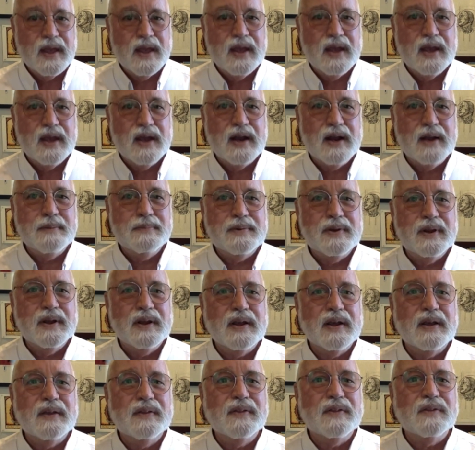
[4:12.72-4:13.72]
and I'm
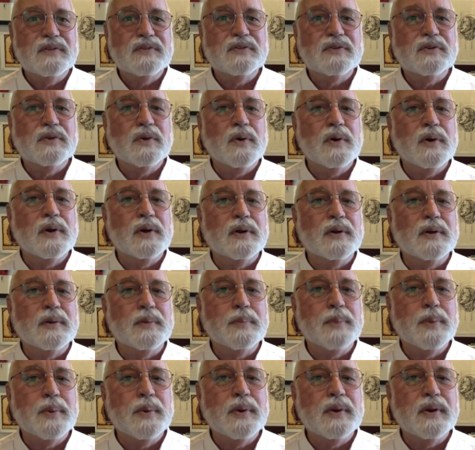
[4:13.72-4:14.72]
digging this soil to
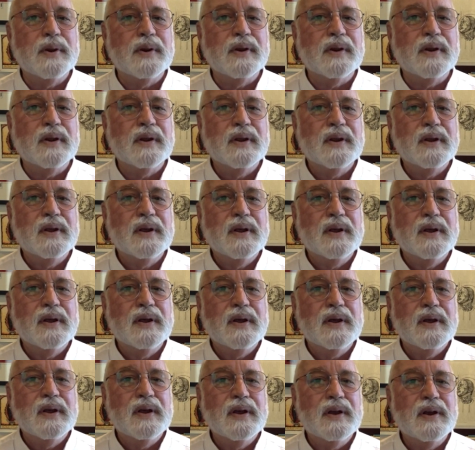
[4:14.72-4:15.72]
put it
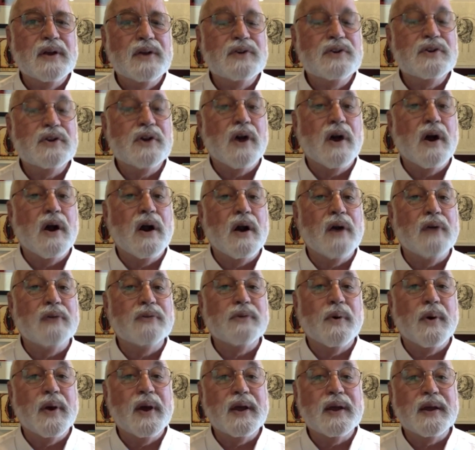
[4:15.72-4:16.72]
in a jar
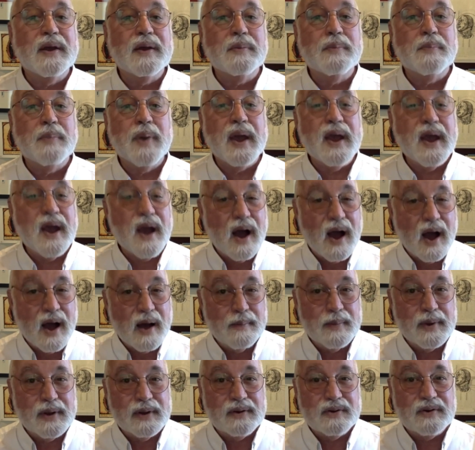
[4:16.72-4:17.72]
so I can pay
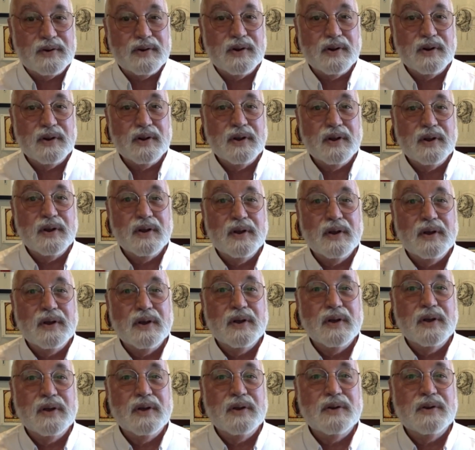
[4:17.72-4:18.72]
homage
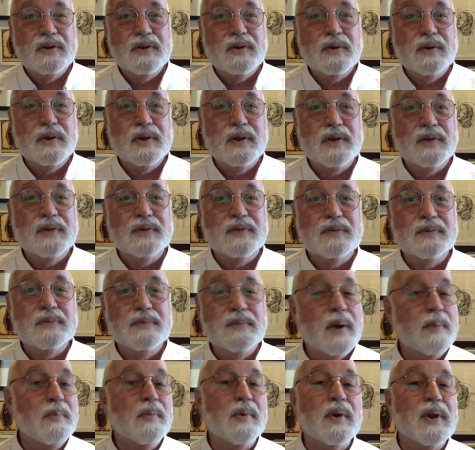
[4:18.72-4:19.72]
to his
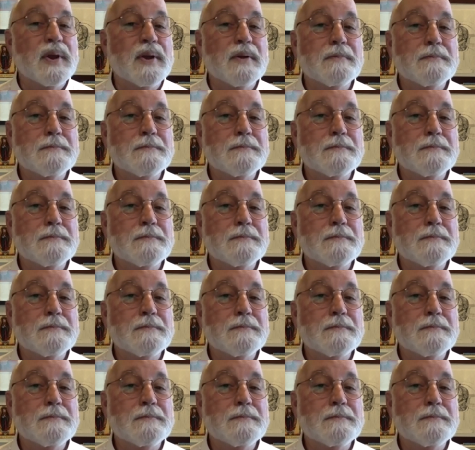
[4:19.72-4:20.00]
memory."